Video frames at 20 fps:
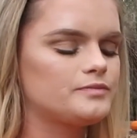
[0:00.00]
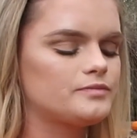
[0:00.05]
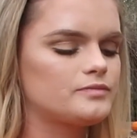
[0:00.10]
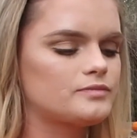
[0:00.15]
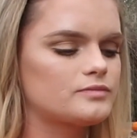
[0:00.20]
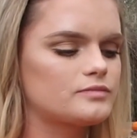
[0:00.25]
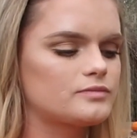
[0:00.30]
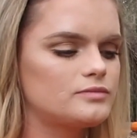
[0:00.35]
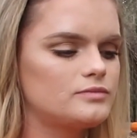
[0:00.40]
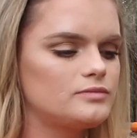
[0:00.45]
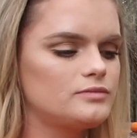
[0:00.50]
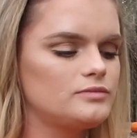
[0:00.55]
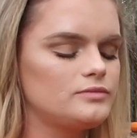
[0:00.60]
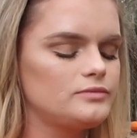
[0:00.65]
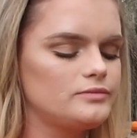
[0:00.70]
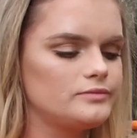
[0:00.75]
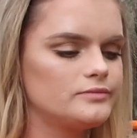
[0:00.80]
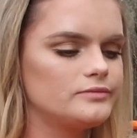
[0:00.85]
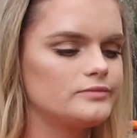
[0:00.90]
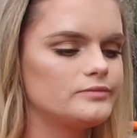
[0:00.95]
They could.
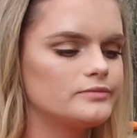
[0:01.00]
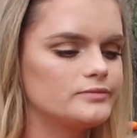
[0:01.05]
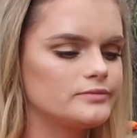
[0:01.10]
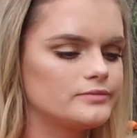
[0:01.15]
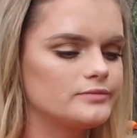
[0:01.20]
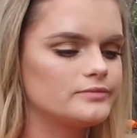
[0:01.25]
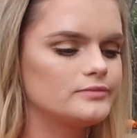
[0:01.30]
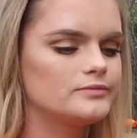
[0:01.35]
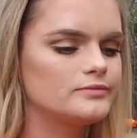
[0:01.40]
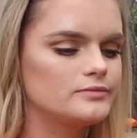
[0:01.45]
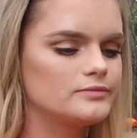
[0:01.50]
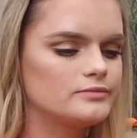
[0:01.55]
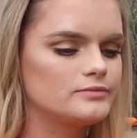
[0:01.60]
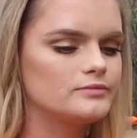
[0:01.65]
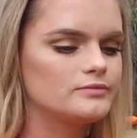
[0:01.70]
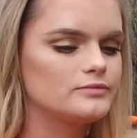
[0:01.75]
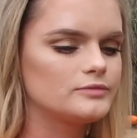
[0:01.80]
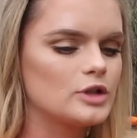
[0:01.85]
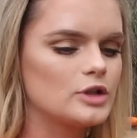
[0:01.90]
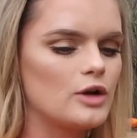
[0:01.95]

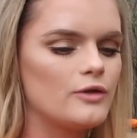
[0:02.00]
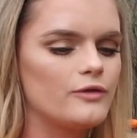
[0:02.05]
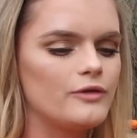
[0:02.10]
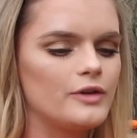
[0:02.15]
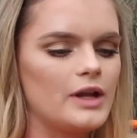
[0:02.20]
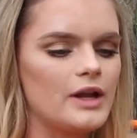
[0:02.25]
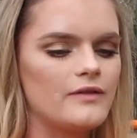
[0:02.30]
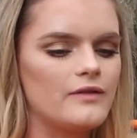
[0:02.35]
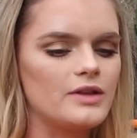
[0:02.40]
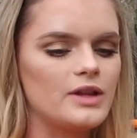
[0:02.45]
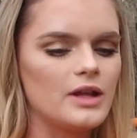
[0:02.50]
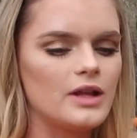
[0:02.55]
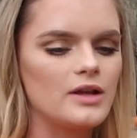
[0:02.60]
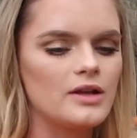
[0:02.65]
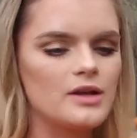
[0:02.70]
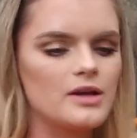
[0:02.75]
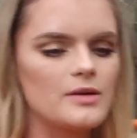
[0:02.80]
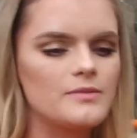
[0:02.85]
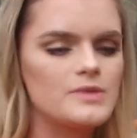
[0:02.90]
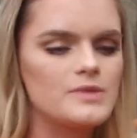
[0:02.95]
Hopefully everything. So
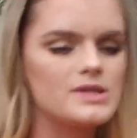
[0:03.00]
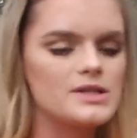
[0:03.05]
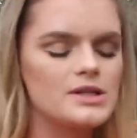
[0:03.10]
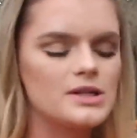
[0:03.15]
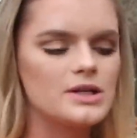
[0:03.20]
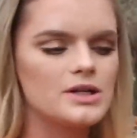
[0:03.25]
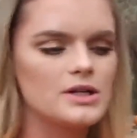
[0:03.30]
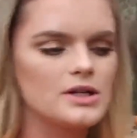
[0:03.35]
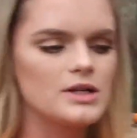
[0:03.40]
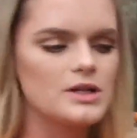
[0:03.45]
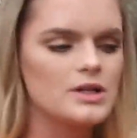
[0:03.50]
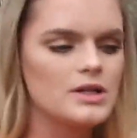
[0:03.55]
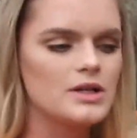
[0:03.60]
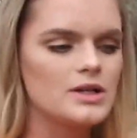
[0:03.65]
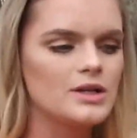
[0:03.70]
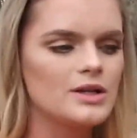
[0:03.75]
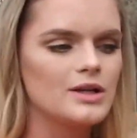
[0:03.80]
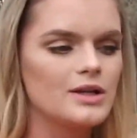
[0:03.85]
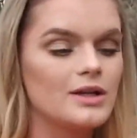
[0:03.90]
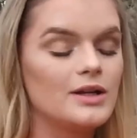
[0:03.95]
we have insurance,
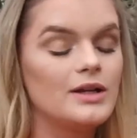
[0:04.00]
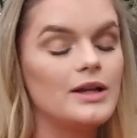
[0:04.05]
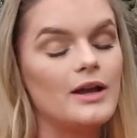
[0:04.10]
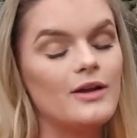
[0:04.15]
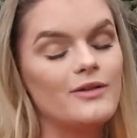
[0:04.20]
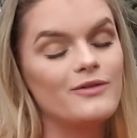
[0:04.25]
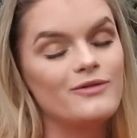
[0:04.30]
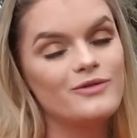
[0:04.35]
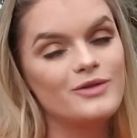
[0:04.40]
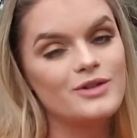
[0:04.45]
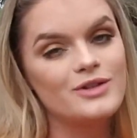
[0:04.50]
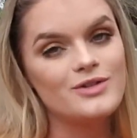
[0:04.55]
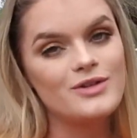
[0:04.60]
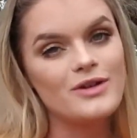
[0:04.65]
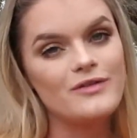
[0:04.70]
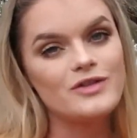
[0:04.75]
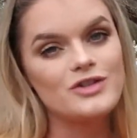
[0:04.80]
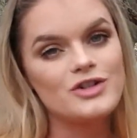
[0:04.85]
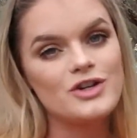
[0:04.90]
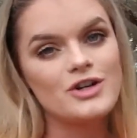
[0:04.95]
so yeah, a lot of people
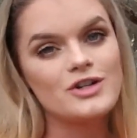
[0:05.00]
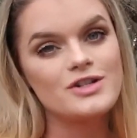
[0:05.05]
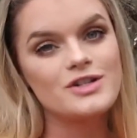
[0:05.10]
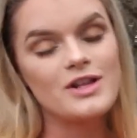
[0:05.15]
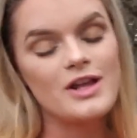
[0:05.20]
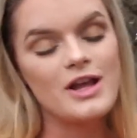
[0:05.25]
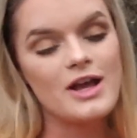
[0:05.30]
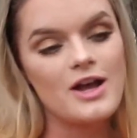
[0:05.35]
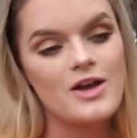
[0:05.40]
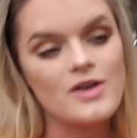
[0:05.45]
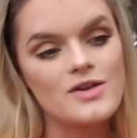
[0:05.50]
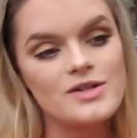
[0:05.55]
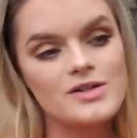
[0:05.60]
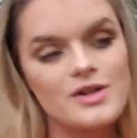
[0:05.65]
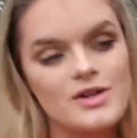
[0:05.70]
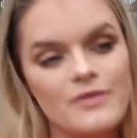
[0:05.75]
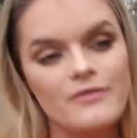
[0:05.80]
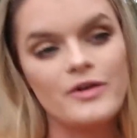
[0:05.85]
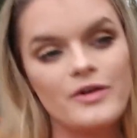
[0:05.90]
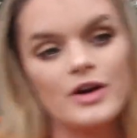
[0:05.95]
didn't. so. House,
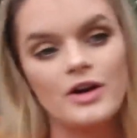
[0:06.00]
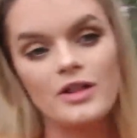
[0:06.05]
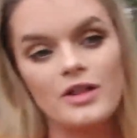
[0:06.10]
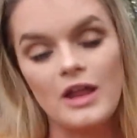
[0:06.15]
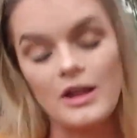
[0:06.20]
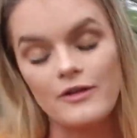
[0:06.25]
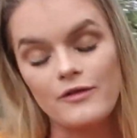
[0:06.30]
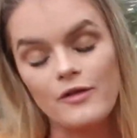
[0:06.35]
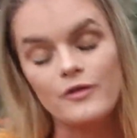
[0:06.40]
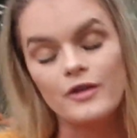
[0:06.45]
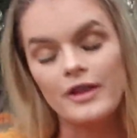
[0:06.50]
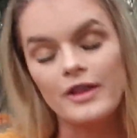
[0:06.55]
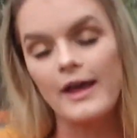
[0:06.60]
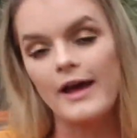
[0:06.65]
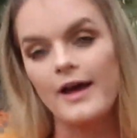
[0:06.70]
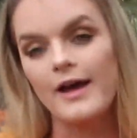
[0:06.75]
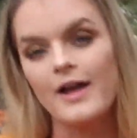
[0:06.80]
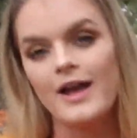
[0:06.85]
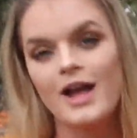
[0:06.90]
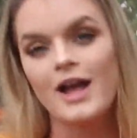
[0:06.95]
so I'm very thankful for
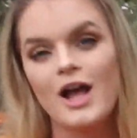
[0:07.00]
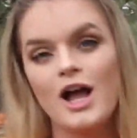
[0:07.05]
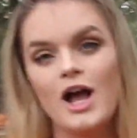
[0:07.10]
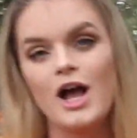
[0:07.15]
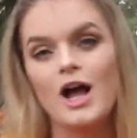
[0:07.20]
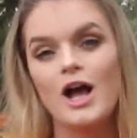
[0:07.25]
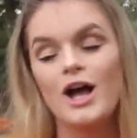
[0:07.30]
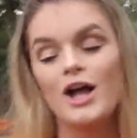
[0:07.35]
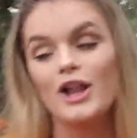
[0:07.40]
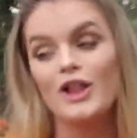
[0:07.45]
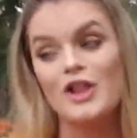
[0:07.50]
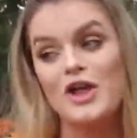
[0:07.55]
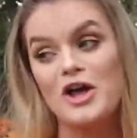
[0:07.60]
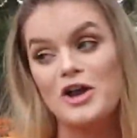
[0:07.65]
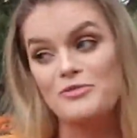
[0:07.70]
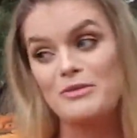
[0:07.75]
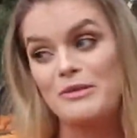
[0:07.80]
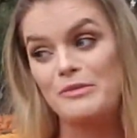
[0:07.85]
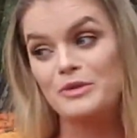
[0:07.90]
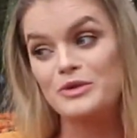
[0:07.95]
that. A
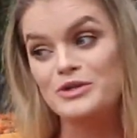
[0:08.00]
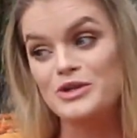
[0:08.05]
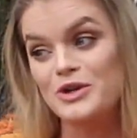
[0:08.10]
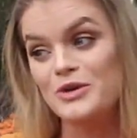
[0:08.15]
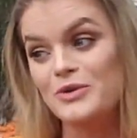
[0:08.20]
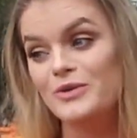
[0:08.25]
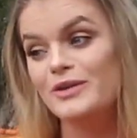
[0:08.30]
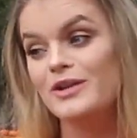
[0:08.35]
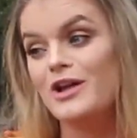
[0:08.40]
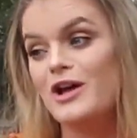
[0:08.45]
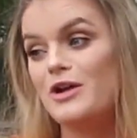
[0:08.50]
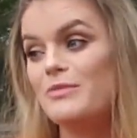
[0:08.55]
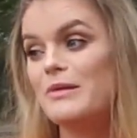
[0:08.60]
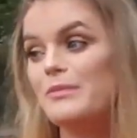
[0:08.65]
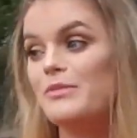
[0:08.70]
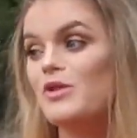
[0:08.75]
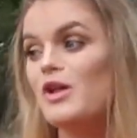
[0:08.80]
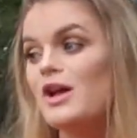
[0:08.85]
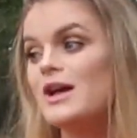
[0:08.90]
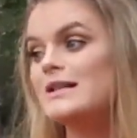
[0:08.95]
lot of people don't. A lot of
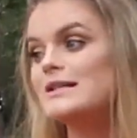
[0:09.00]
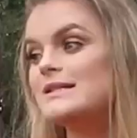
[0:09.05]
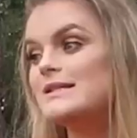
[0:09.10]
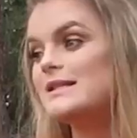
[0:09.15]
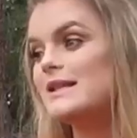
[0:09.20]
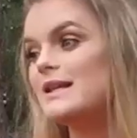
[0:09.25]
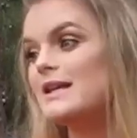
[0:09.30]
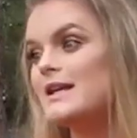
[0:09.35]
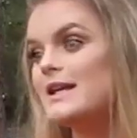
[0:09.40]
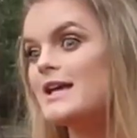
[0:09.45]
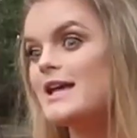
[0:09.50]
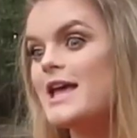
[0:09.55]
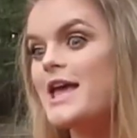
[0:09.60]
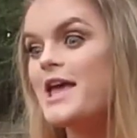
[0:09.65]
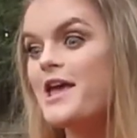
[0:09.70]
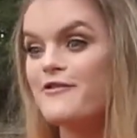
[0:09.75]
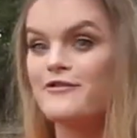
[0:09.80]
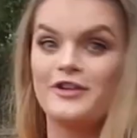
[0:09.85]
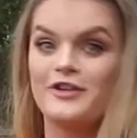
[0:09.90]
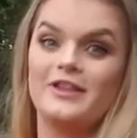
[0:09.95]
people lost
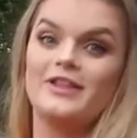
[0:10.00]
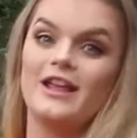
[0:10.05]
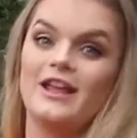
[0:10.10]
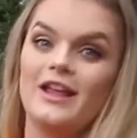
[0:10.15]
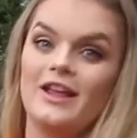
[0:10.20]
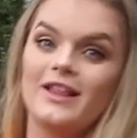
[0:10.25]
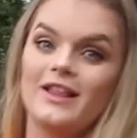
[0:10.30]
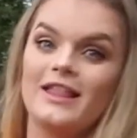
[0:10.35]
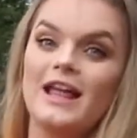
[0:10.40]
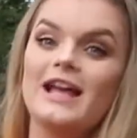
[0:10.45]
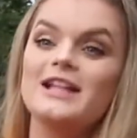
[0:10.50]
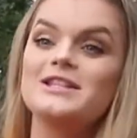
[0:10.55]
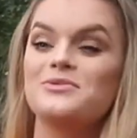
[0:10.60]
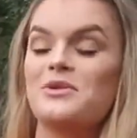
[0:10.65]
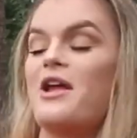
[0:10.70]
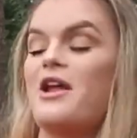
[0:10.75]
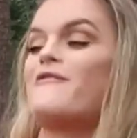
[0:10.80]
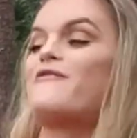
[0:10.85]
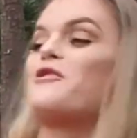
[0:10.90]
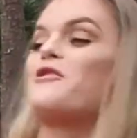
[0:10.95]
everything. That's
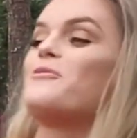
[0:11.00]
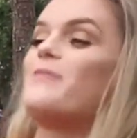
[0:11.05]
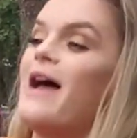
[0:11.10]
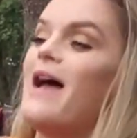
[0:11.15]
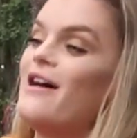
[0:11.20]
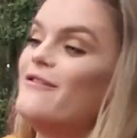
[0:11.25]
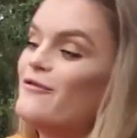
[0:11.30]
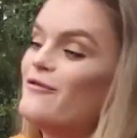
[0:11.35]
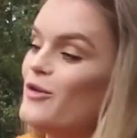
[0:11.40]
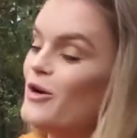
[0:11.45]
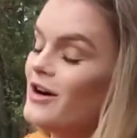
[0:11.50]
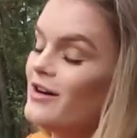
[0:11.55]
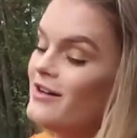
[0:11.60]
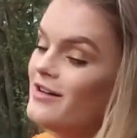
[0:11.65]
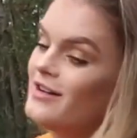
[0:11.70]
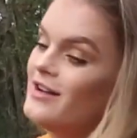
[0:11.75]
what I feel bad for.